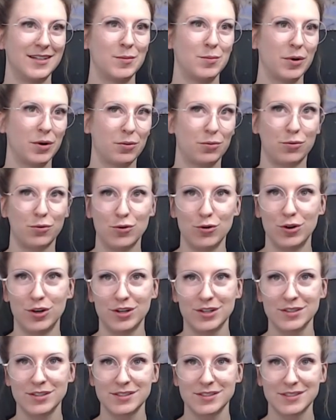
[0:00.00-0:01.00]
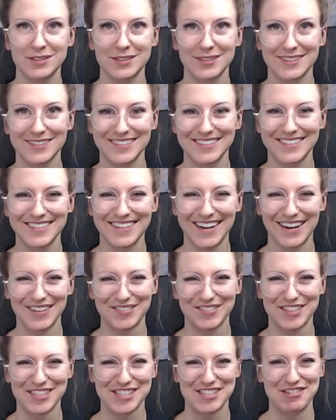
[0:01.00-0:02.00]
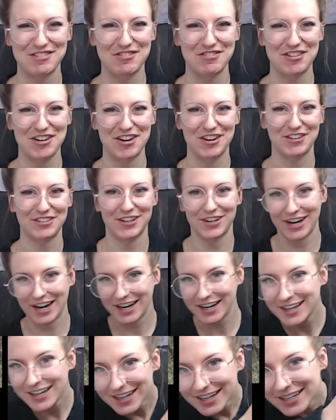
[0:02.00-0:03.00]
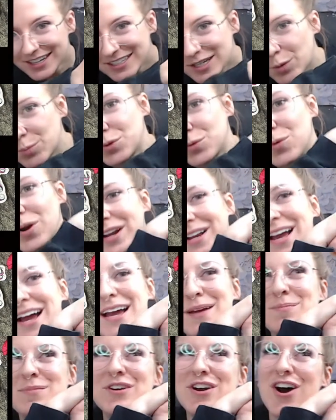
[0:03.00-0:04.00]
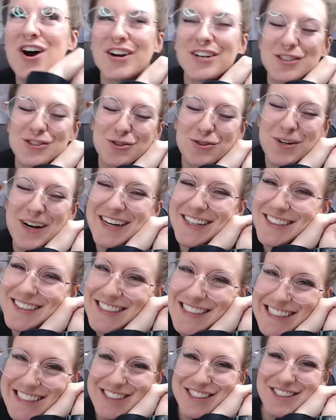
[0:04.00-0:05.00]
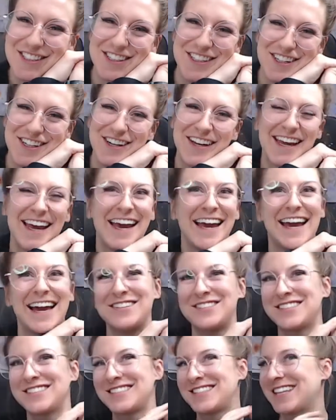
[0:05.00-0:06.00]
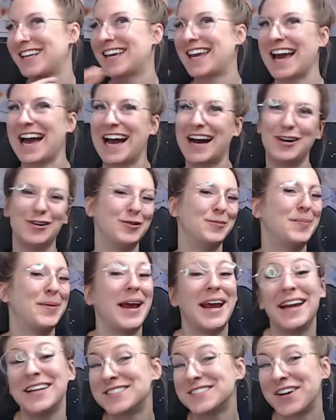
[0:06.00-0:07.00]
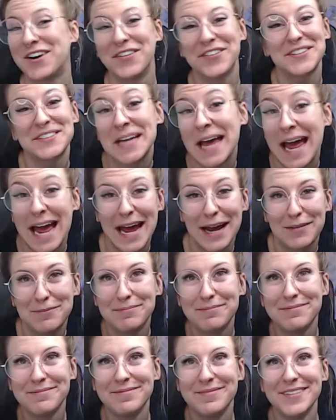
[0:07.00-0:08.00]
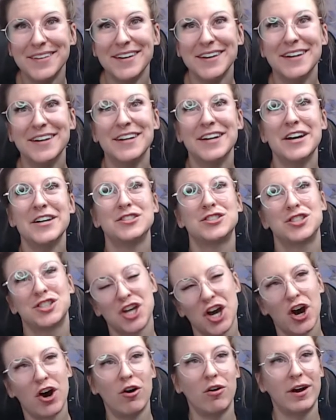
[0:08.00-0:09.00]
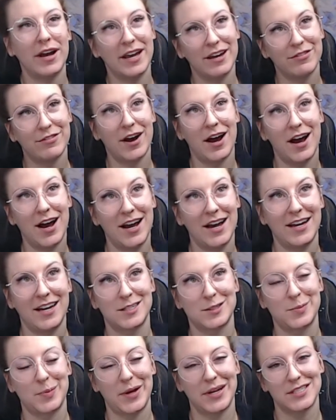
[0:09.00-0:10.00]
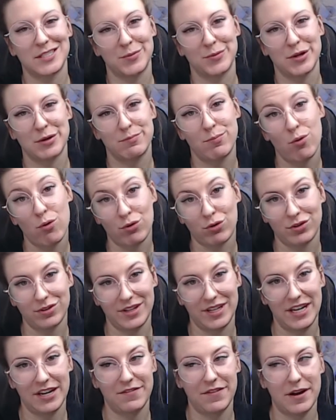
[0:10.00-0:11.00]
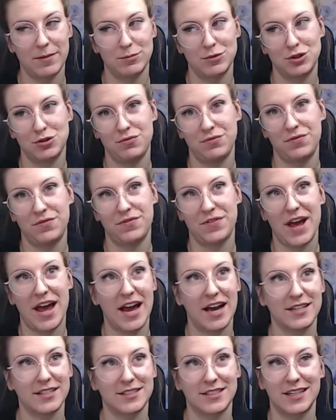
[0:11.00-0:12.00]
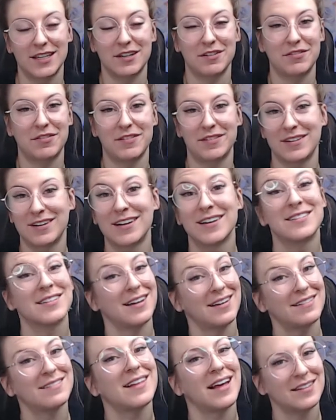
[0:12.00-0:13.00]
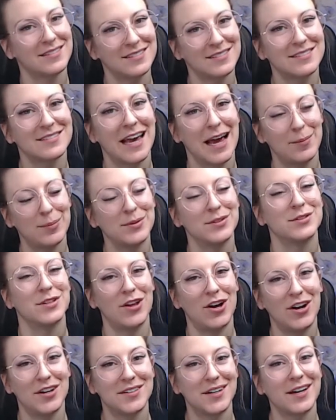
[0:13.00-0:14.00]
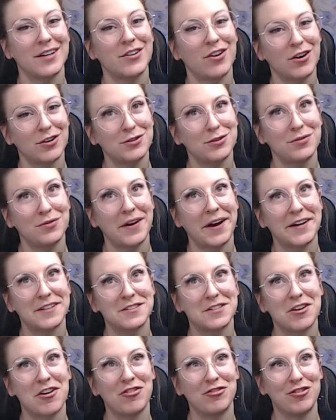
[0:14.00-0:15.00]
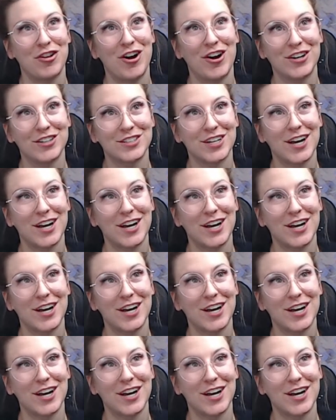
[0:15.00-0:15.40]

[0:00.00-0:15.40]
but rules of the studio, okay? Number one, I'm not a trained teacher, okay? I'm just a gal who paints all the time. So if I explain something poorly, if I'm too fast, like if, because that happens a lot, I talk too fast a lot.